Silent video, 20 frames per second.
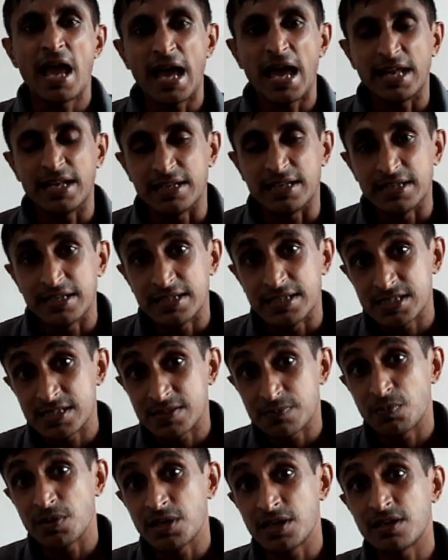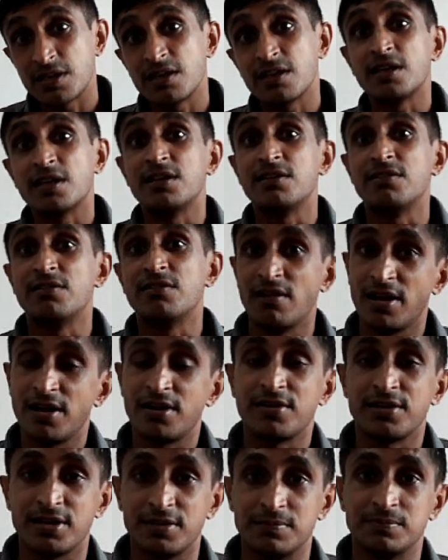and speaking in
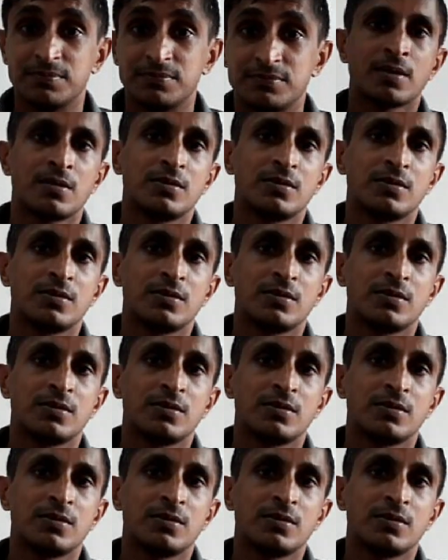delirium.